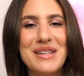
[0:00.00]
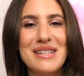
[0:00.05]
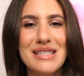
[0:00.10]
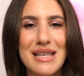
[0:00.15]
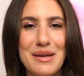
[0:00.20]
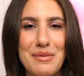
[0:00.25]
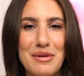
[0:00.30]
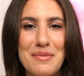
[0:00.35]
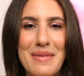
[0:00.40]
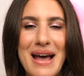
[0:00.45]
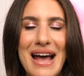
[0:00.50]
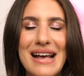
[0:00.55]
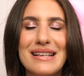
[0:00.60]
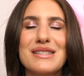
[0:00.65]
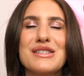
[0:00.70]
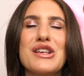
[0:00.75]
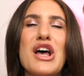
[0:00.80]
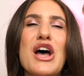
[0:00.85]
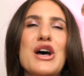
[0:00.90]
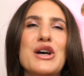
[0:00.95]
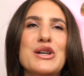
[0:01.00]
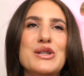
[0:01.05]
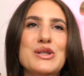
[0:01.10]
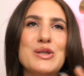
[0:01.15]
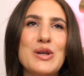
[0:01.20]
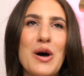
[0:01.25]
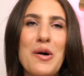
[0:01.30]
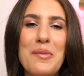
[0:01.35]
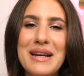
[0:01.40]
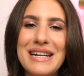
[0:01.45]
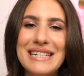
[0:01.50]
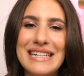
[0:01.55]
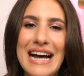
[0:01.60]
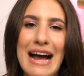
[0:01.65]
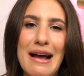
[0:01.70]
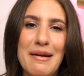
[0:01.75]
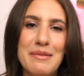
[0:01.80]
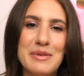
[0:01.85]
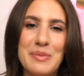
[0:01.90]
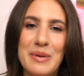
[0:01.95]
these sleeping masks so many
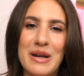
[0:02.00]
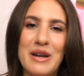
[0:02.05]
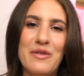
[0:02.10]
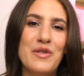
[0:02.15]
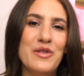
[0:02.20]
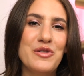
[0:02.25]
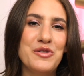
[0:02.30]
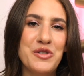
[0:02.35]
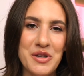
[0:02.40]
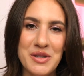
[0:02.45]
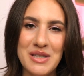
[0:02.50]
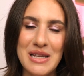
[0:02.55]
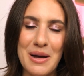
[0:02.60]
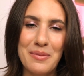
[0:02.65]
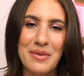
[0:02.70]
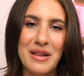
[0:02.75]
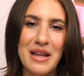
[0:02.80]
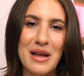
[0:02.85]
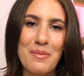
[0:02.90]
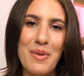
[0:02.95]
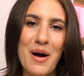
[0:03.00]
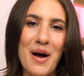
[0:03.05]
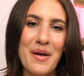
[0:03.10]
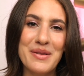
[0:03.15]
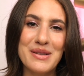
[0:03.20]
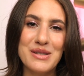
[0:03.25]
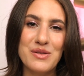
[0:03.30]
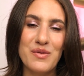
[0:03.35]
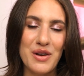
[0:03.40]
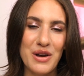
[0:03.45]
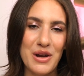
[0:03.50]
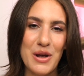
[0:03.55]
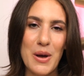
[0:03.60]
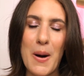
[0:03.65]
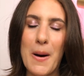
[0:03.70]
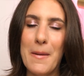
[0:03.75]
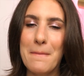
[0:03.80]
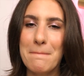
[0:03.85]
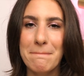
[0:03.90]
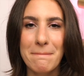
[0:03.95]
times, but if you're just stumbling upon this
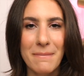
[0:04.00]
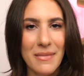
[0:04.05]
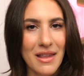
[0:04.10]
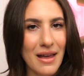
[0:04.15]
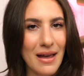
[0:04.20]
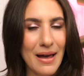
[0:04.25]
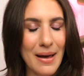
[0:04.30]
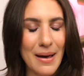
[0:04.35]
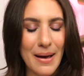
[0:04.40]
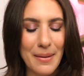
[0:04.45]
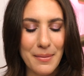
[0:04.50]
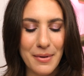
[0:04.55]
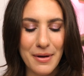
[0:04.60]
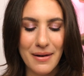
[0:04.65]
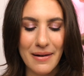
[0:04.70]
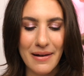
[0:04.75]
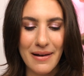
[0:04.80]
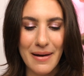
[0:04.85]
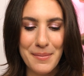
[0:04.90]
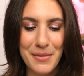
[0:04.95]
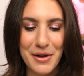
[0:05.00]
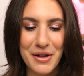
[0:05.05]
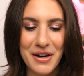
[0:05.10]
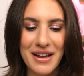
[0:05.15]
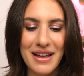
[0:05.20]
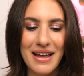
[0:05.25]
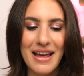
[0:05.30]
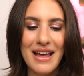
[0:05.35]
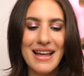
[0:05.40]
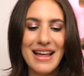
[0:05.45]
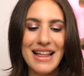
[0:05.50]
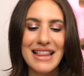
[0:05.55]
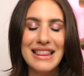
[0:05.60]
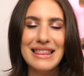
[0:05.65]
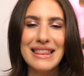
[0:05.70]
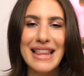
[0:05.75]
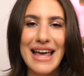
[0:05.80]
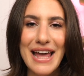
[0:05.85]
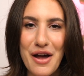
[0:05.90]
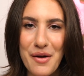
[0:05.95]
video, I'm gonna, I'm gonna
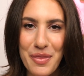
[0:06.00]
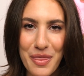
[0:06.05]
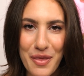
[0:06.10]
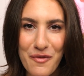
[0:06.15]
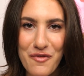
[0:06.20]
lay out the